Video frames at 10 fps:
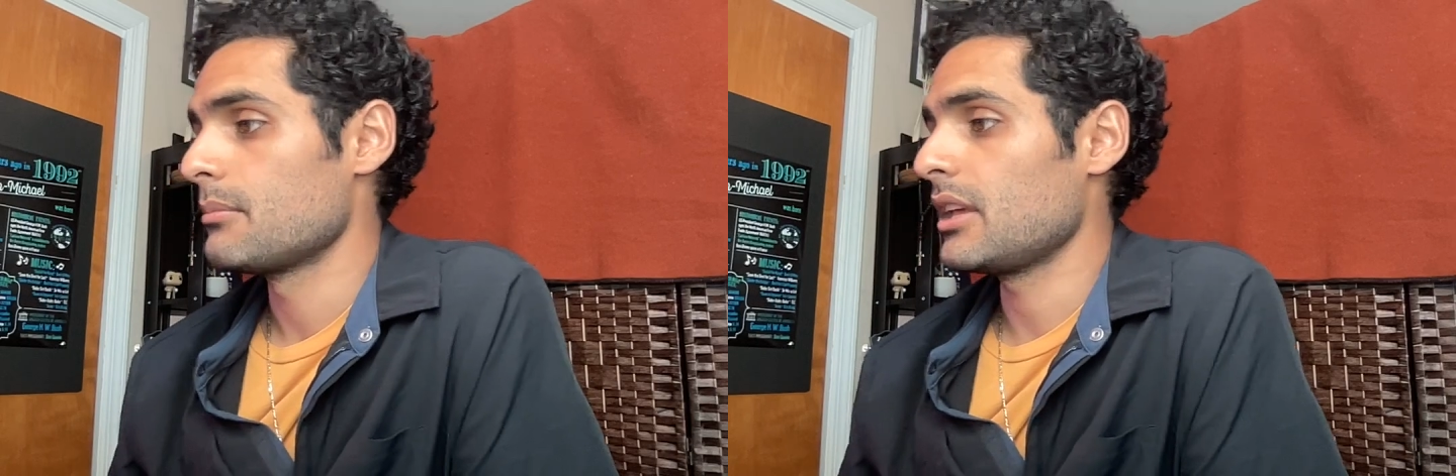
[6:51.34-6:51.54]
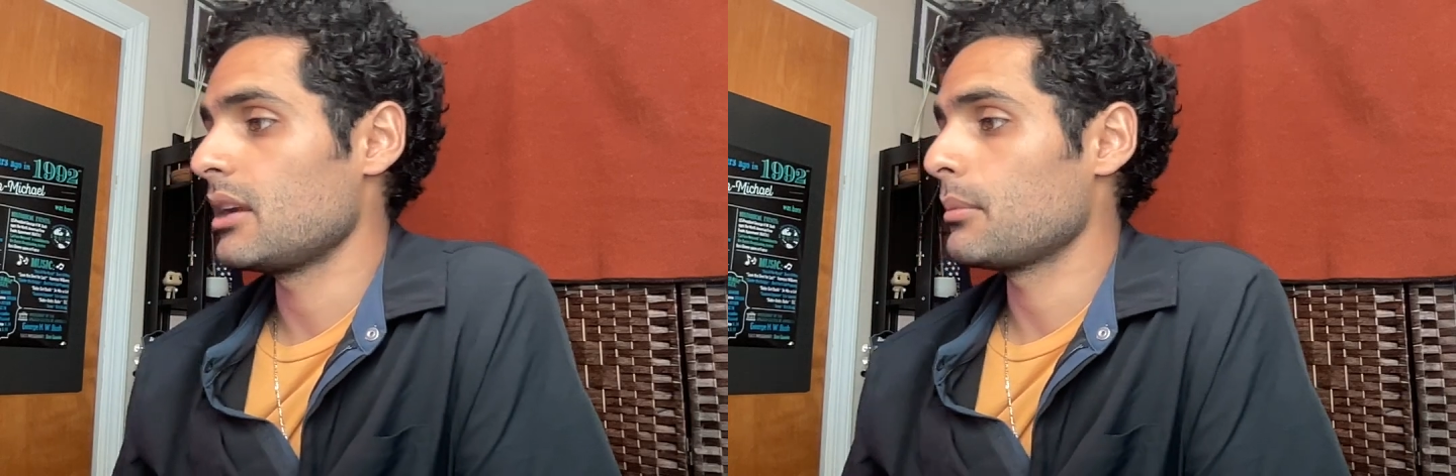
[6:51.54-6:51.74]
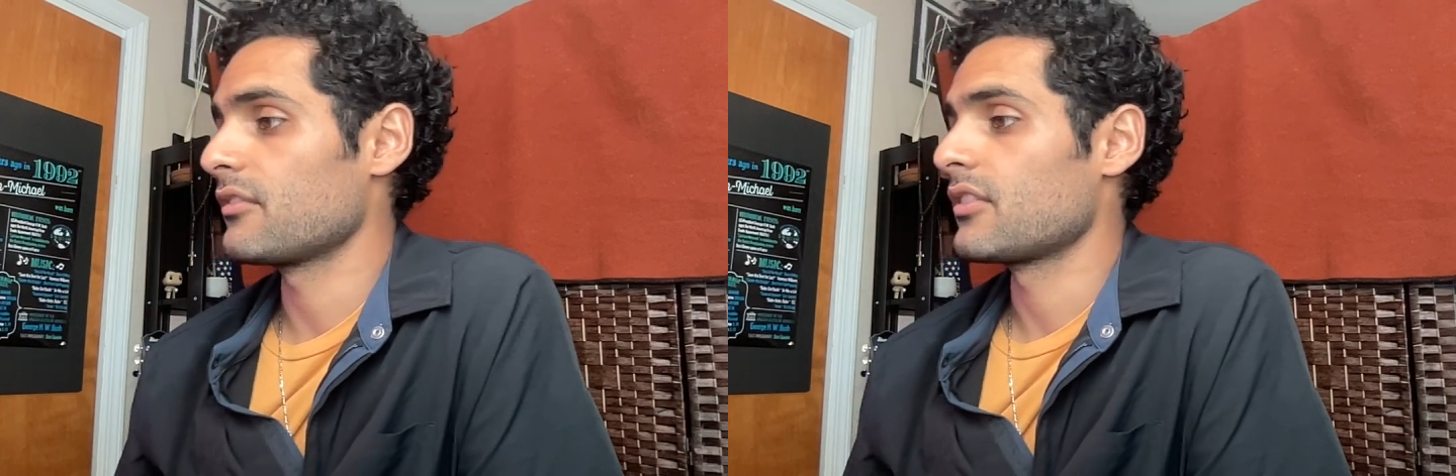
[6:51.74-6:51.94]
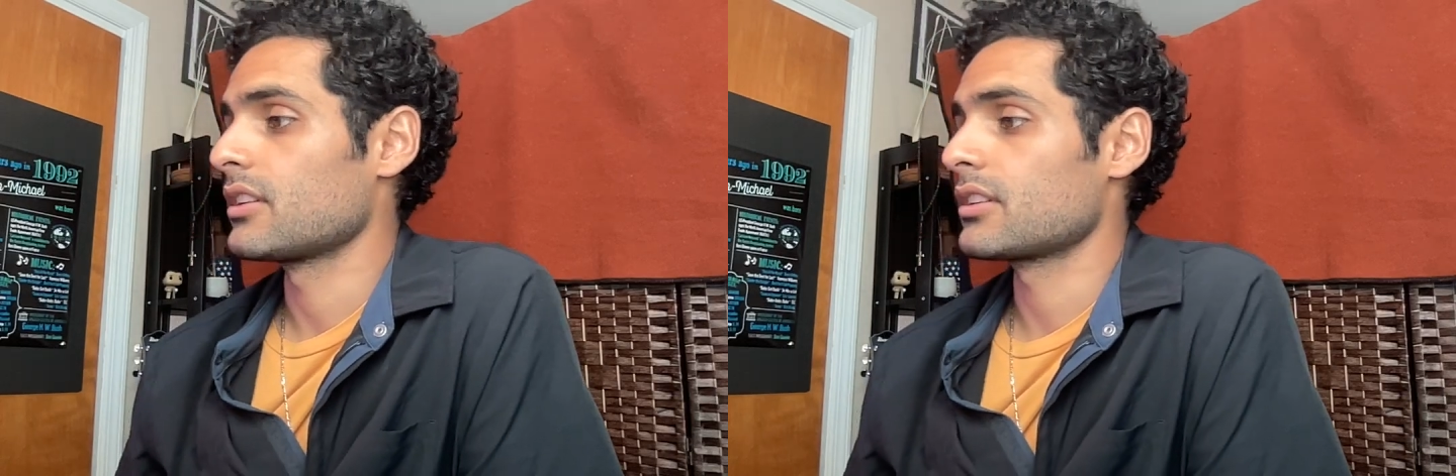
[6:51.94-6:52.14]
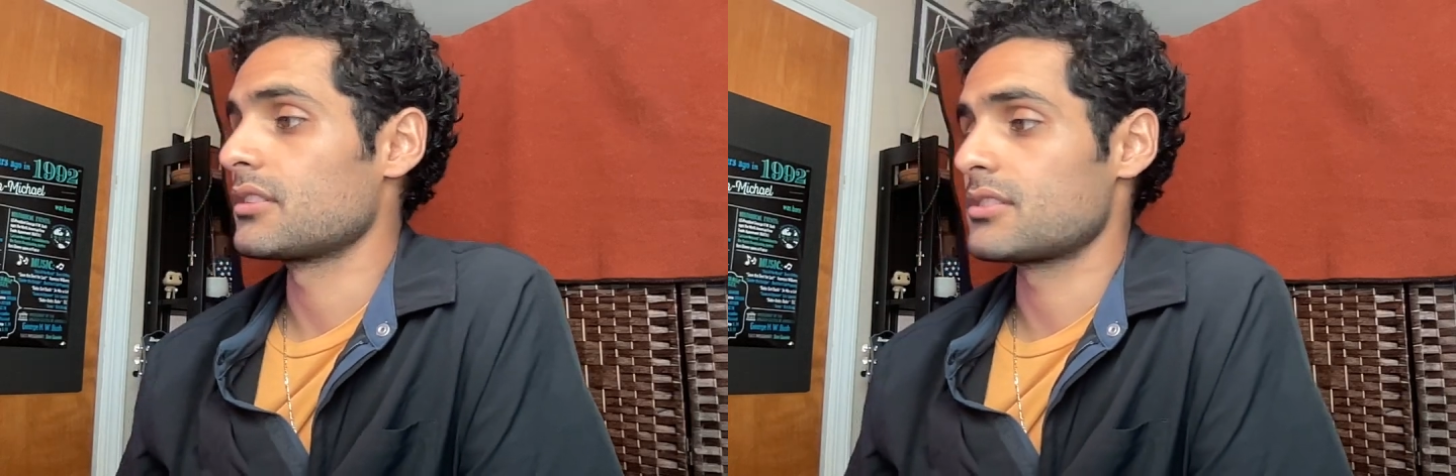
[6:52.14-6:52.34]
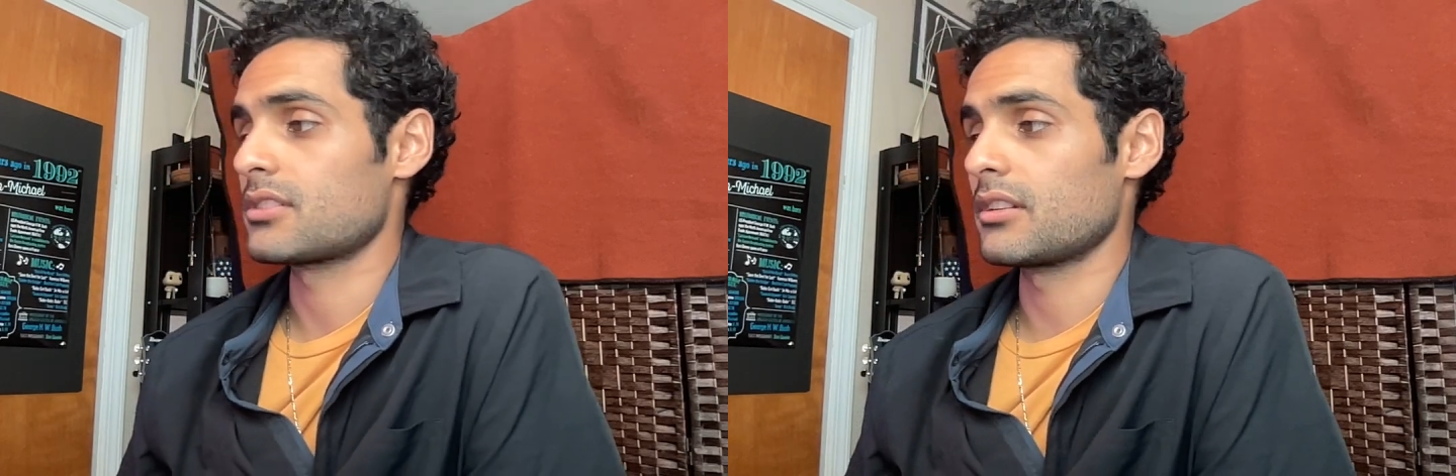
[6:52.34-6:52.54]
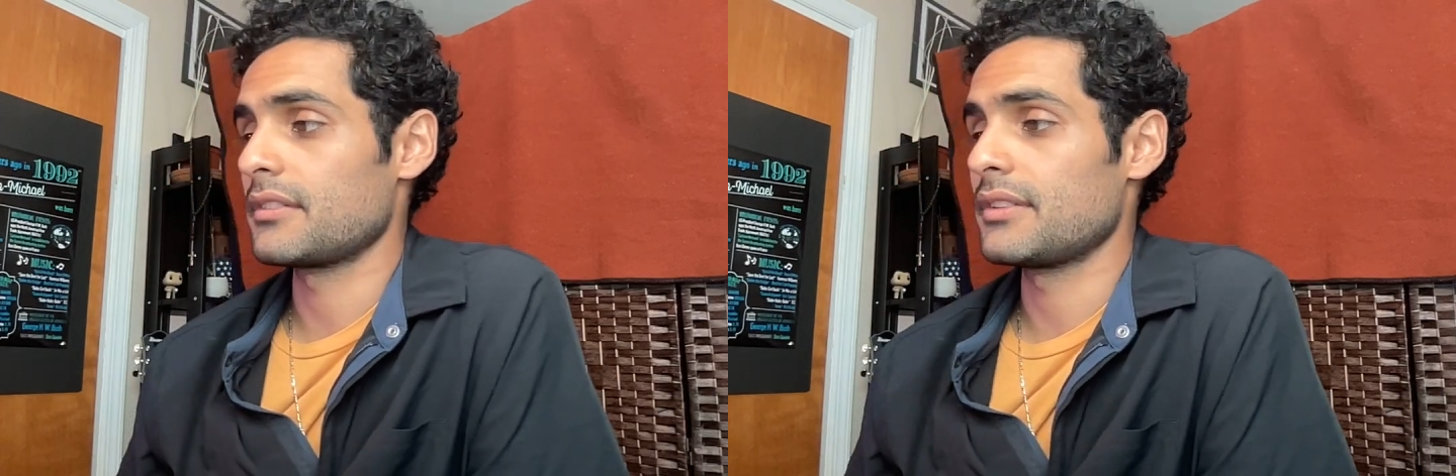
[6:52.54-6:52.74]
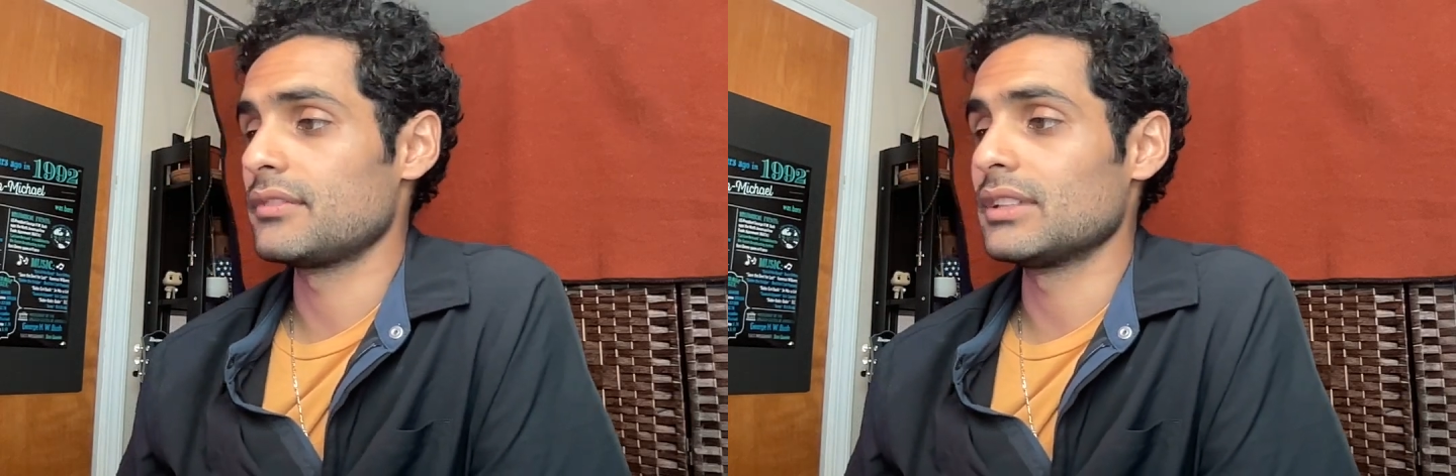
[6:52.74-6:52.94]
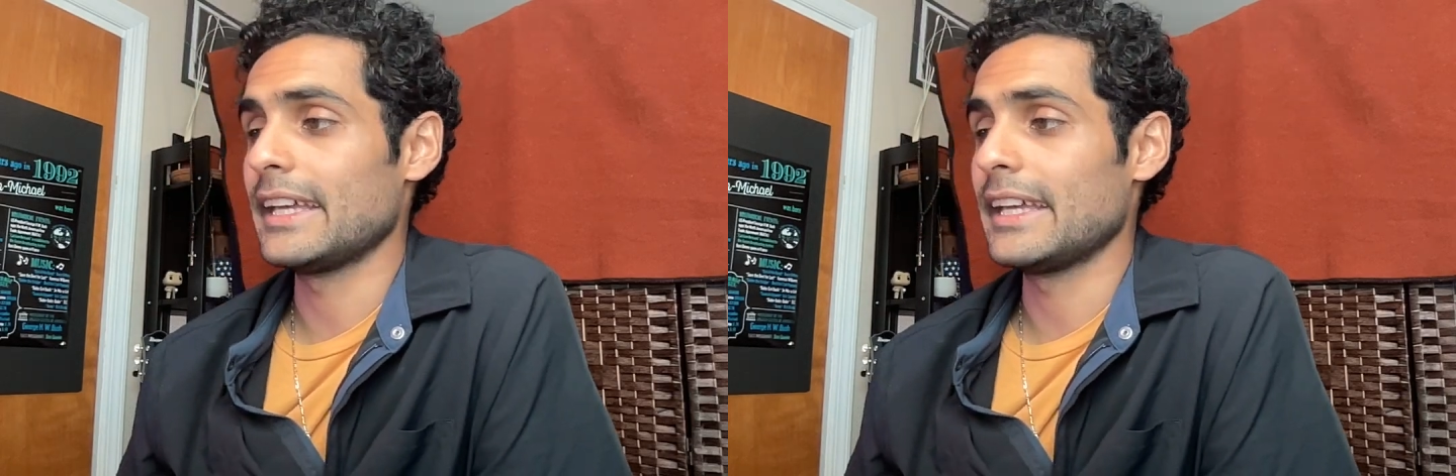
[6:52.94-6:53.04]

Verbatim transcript: made up of conservative